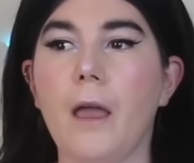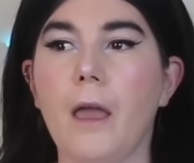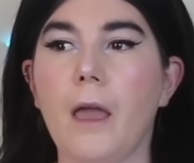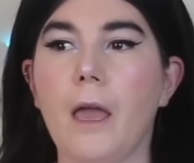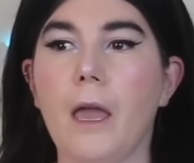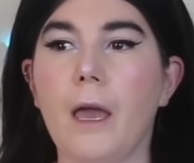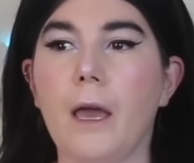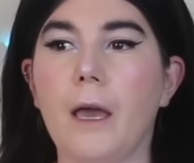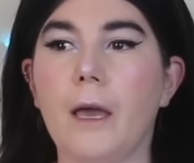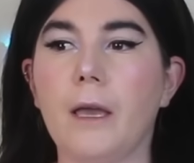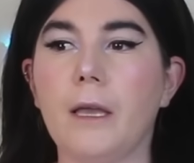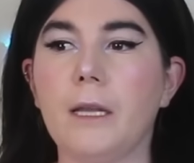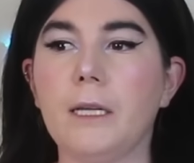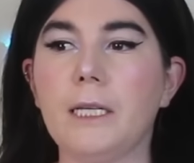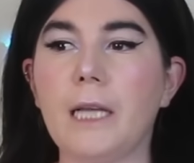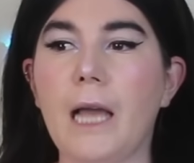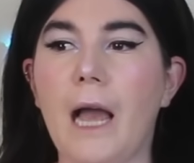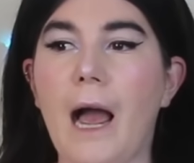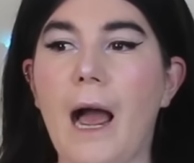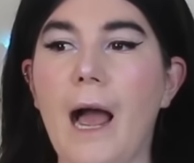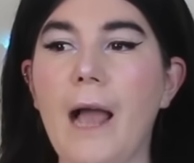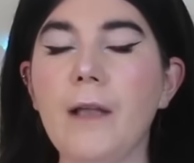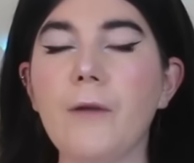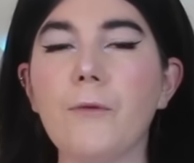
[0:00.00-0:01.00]
and
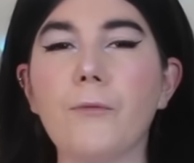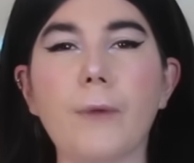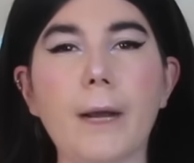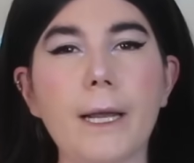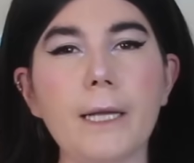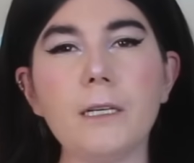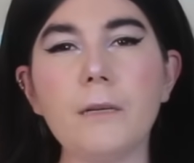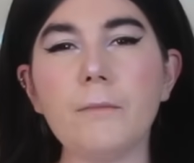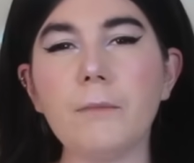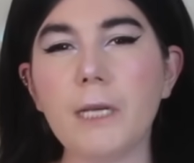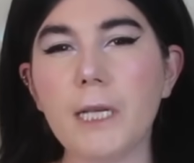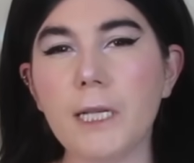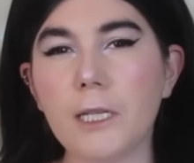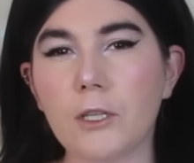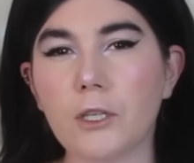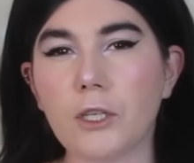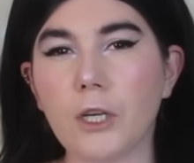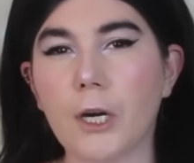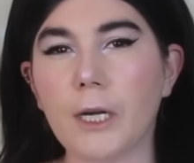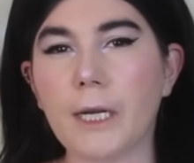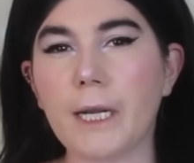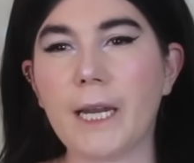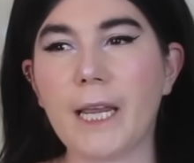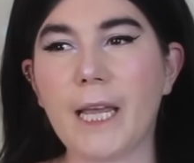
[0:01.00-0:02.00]
I randomly
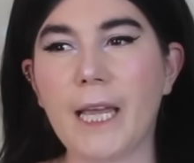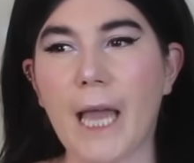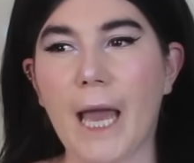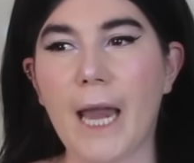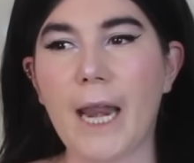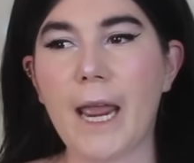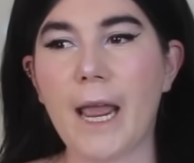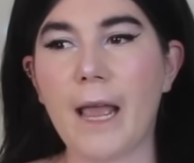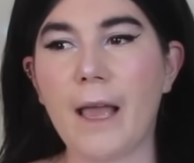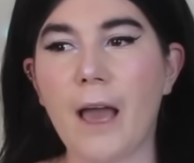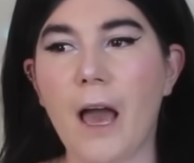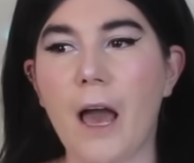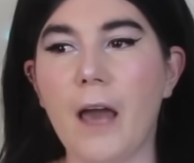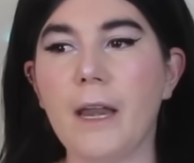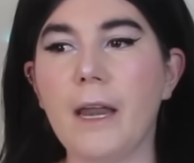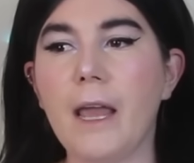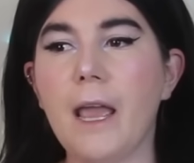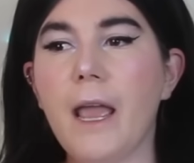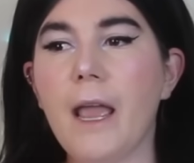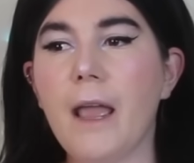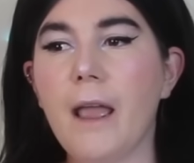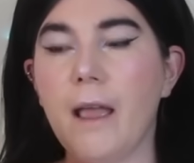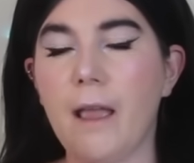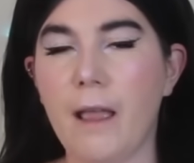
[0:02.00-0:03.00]
started getting
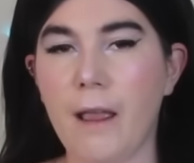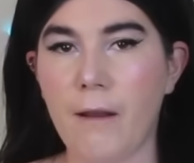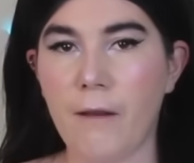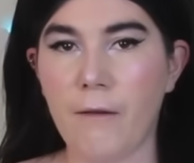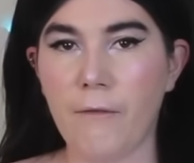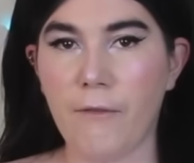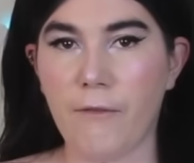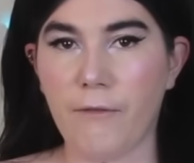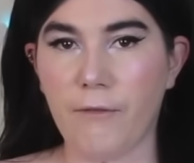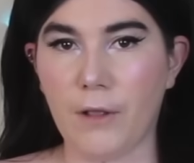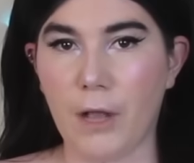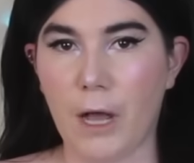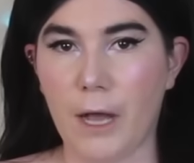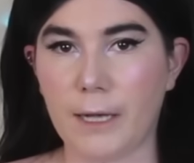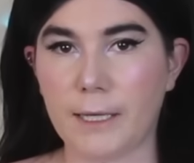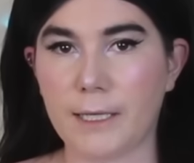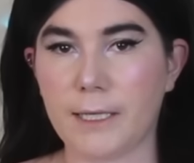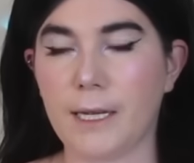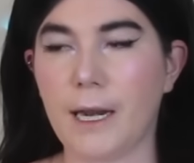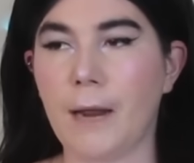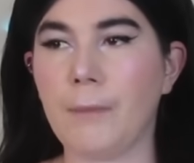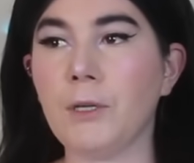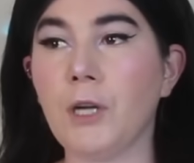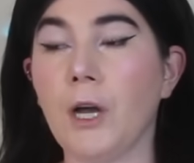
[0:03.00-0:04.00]
an
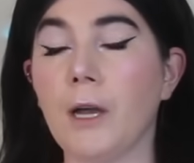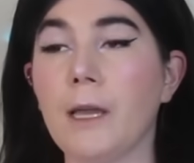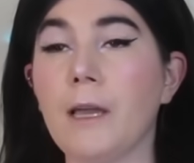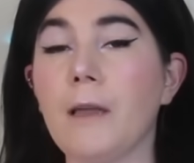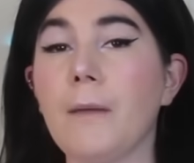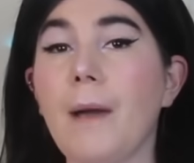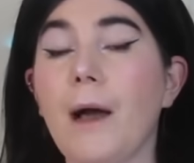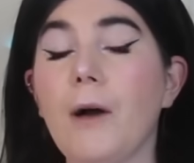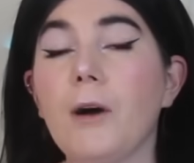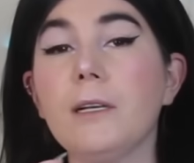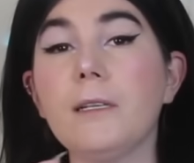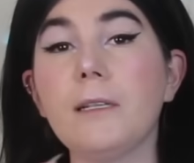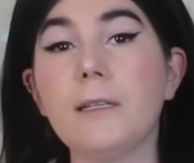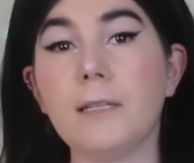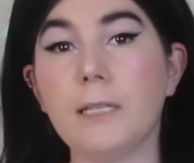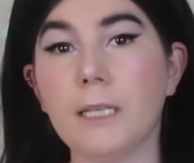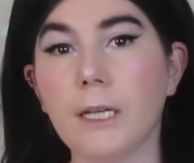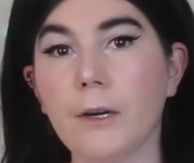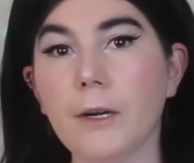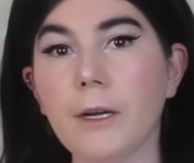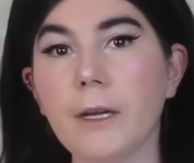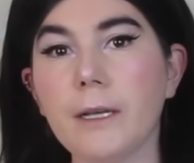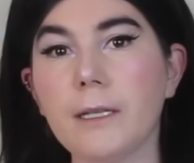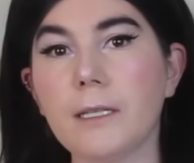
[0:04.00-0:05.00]
influx, and I'm talking about a
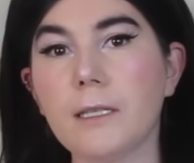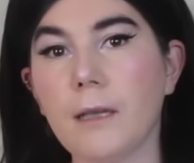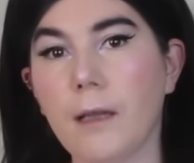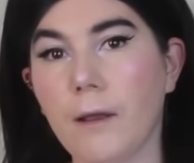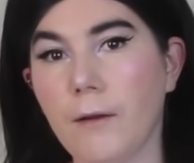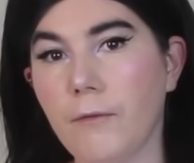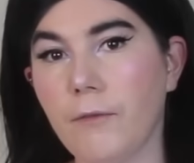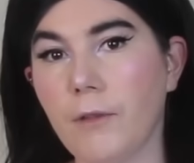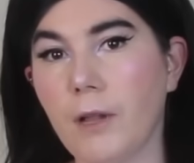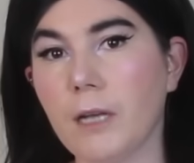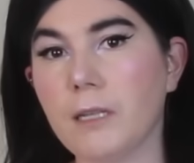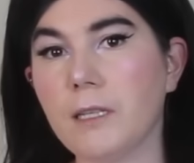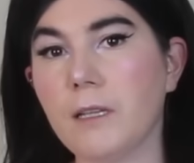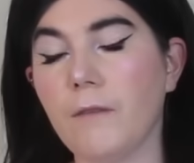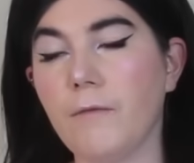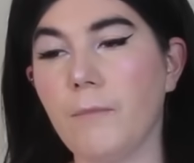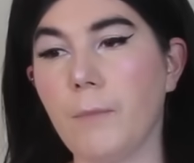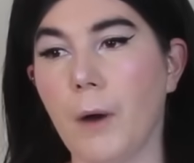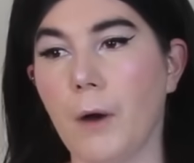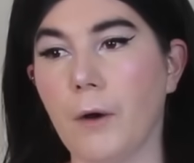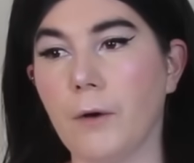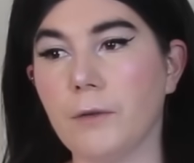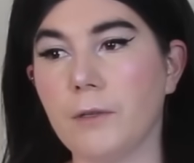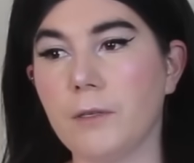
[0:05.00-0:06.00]
serious influx
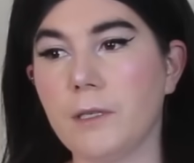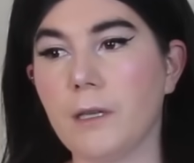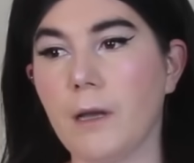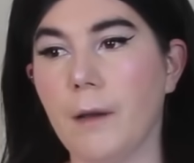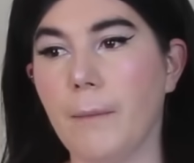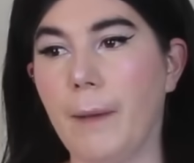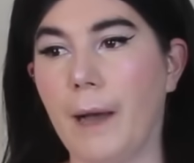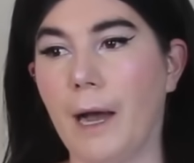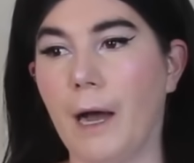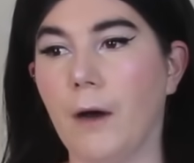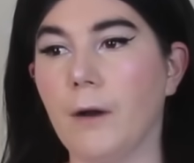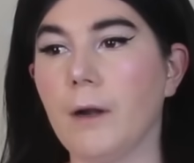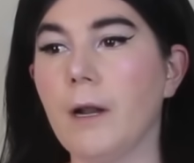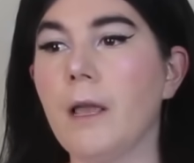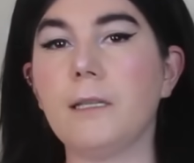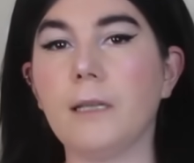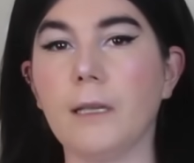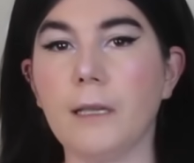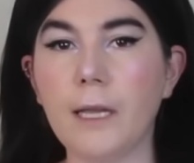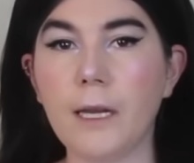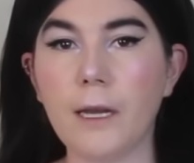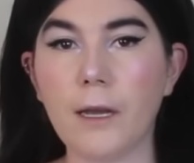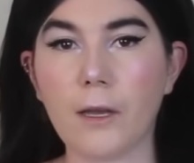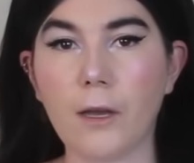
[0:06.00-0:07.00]
of posts about
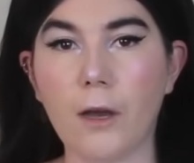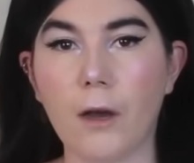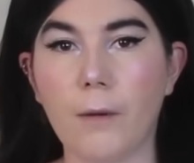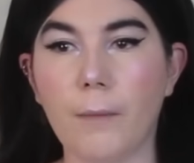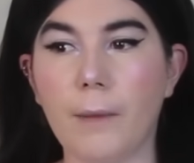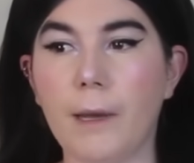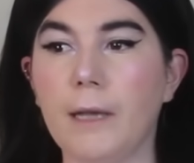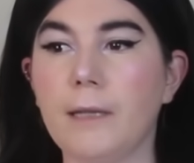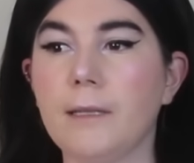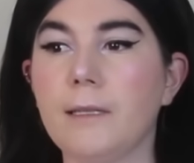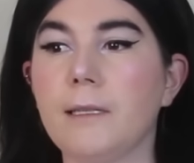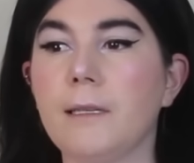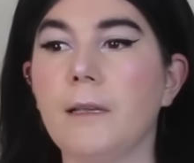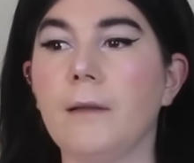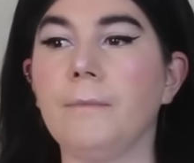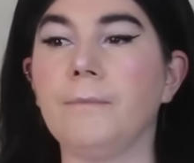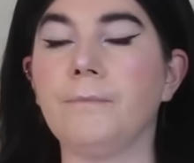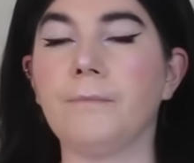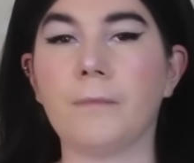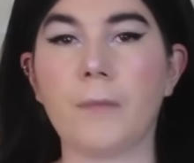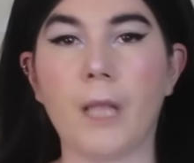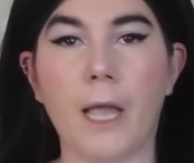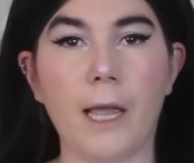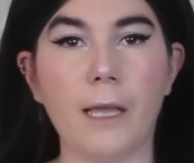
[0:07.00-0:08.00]
Selena Gomez,
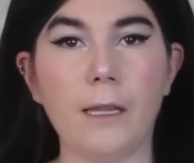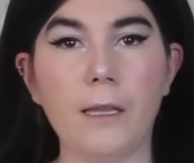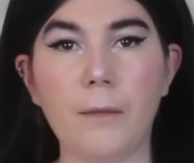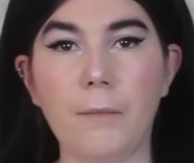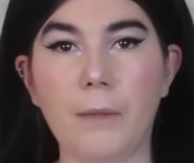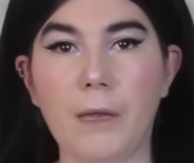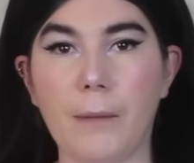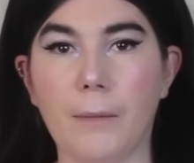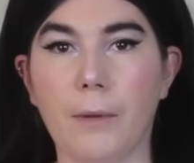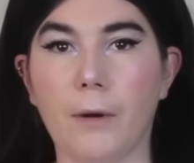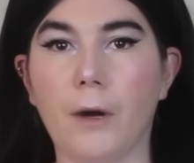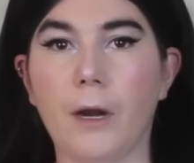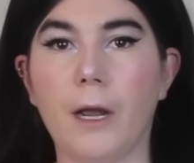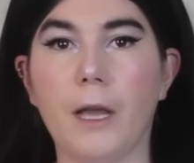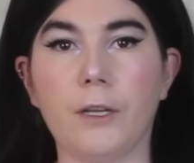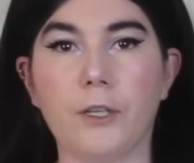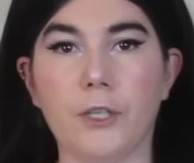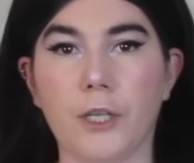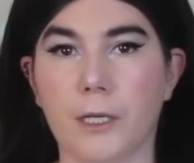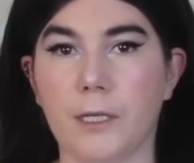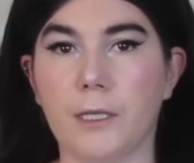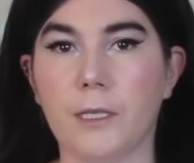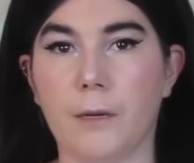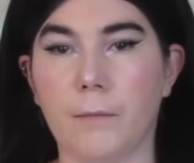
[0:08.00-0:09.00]
Hailey Bieber,
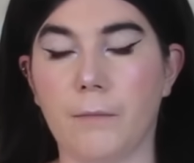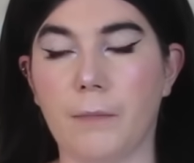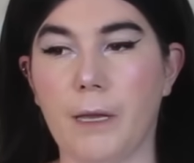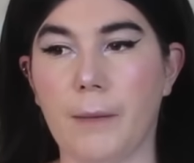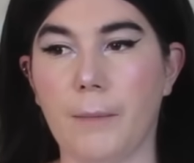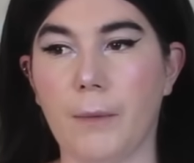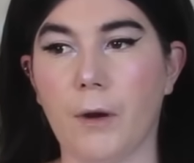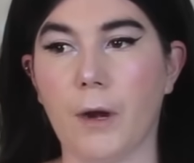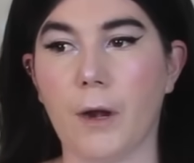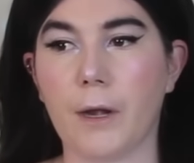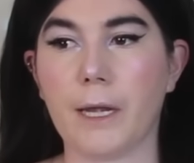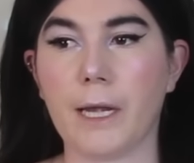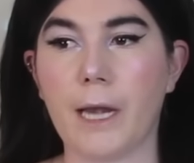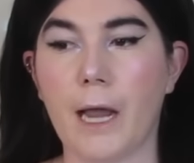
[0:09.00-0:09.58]
and Justin Bieber.